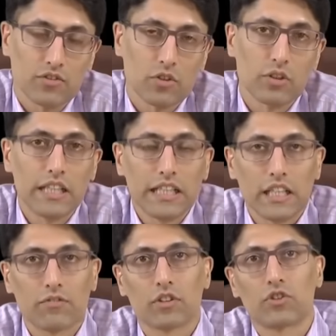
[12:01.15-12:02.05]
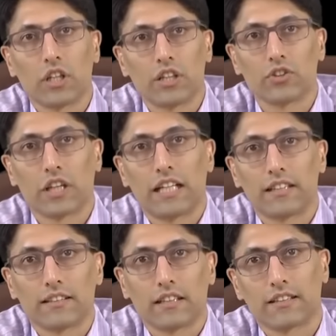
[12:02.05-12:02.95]
So if the judge
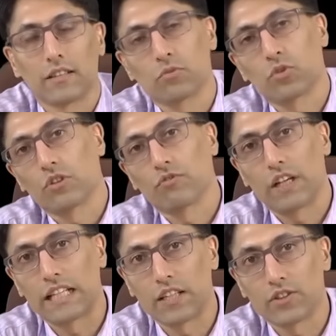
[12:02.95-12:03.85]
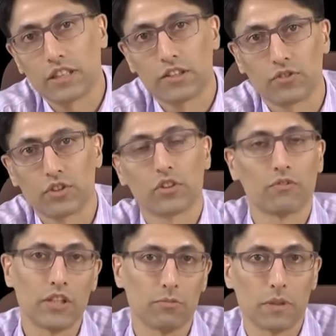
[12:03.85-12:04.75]
has some sort of financial interest,
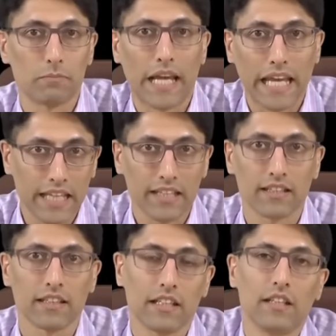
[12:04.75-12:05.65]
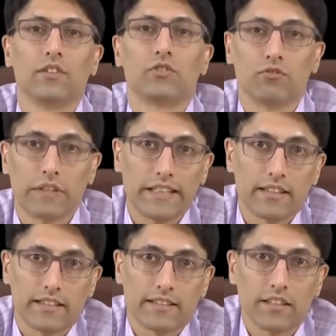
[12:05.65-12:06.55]
if he's been paid to reach
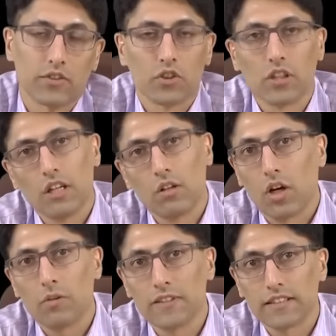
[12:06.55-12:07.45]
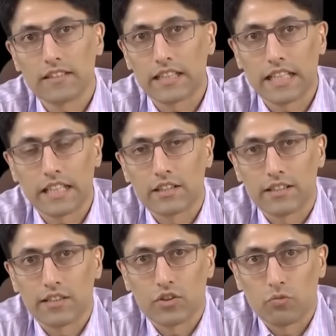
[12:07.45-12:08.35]
a decision, obviously that
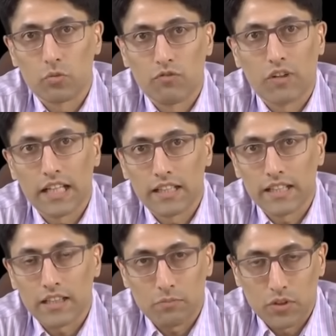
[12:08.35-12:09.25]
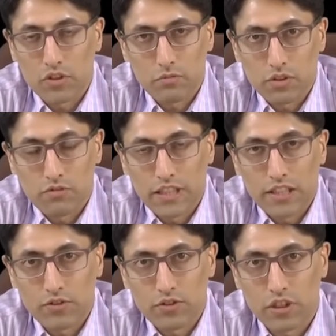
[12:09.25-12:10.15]
decision would violate the principles of
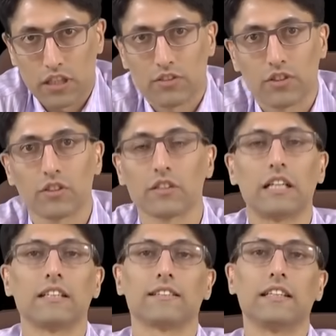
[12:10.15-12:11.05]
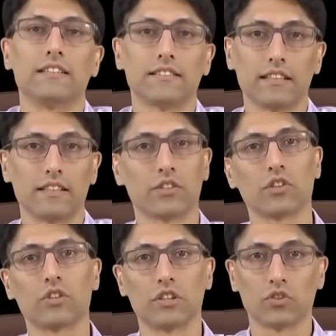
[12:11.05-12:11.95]
natural justice, since the
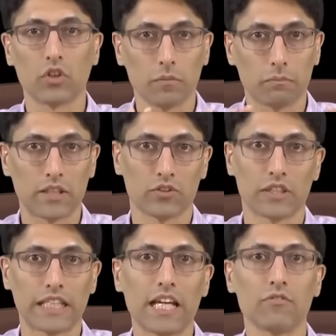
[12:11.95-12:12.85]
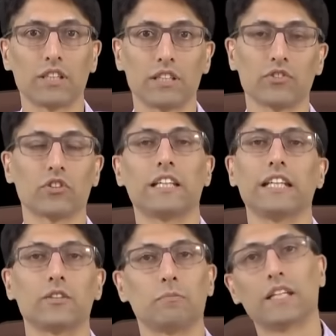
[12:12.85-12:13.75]
decision is not based on the evidence,
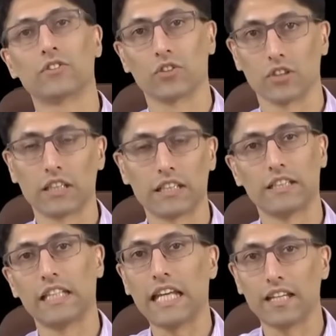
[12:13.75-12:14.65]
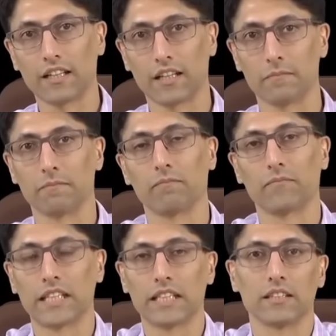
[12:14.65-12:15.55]
it's based on the income,
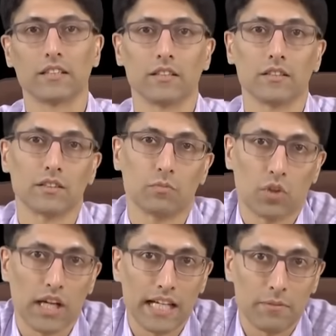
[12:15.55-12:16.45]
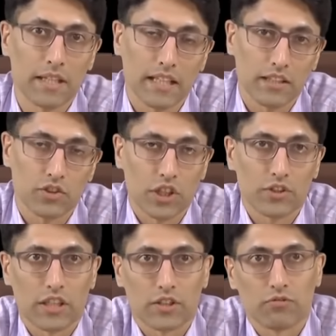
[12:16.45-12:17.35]
the bribe that the
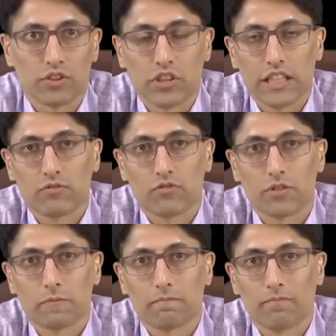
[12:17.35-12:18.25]
judge has received.